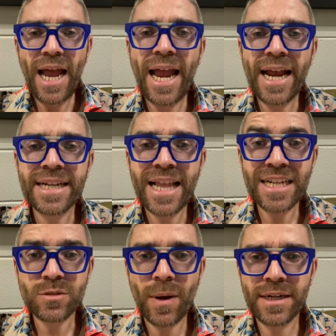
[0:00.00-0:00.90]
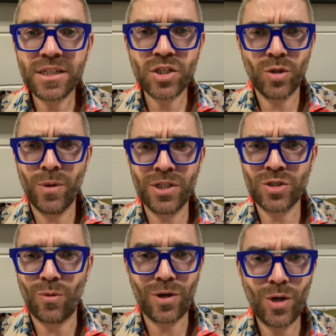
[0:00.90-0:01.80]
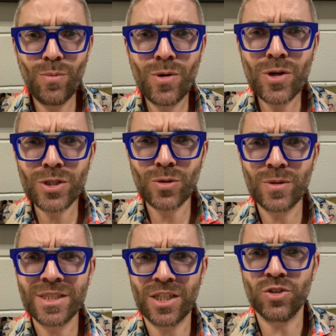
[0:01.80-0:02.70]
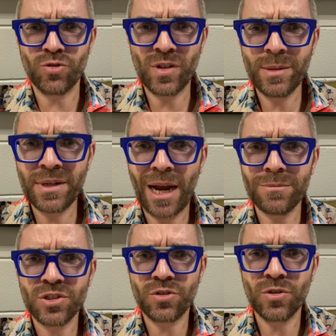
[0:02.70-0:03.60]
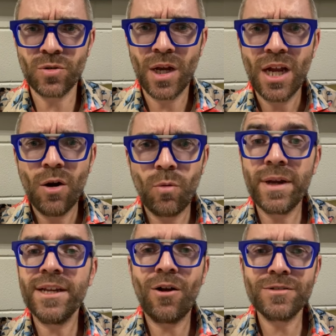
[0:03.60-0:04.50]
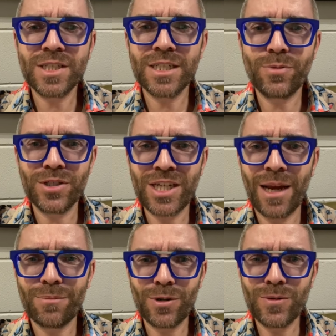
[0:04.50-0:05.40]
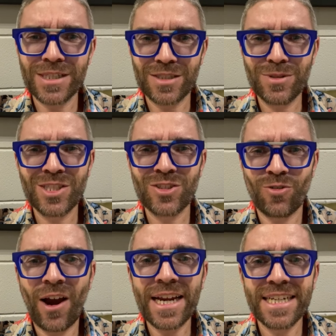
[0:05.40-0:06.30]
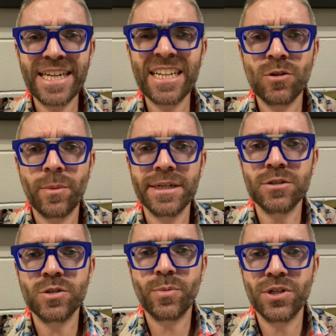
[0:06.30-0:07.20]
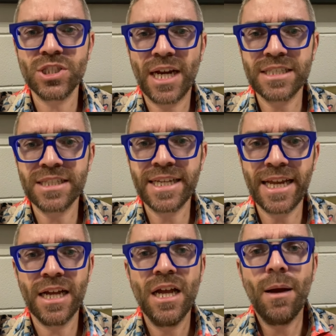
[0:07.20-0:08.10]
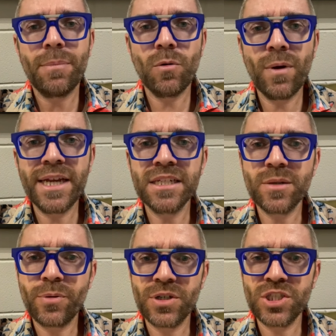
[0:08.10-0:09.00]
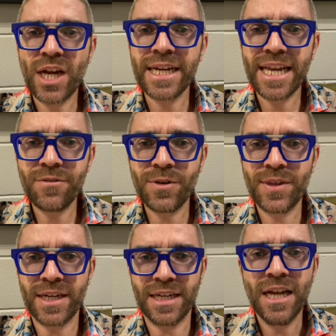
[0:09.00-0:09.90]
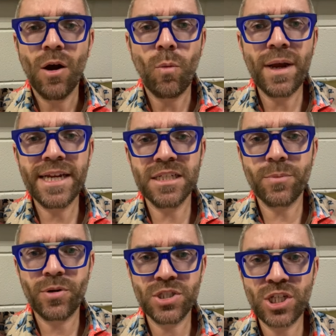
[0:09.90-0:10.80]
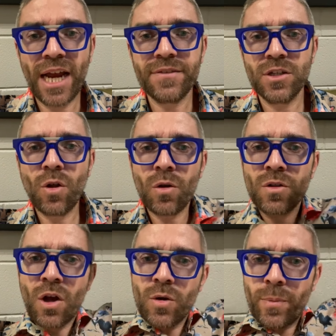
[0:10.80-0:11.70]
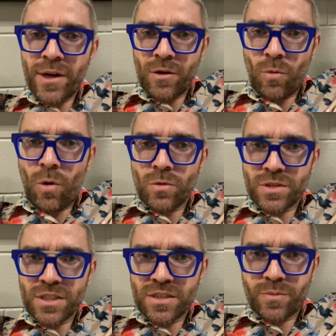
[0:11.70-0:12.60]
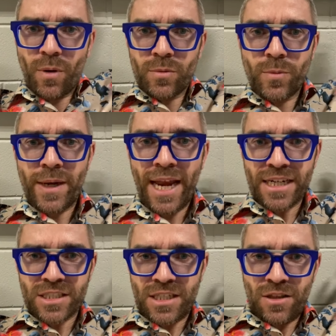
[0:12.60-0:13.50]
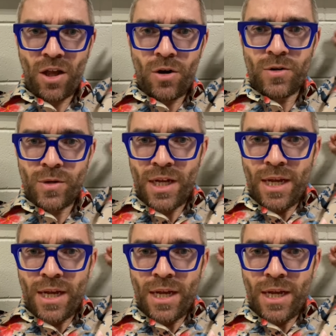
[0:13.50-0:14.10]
And last one, commercial. Commercial is the dream come true. We can obviously depreciate buildings, which is great, get a little bit of depreciation there, but we can depreciate everything. We can depreciate the non-load bearing walls. This is probably actually load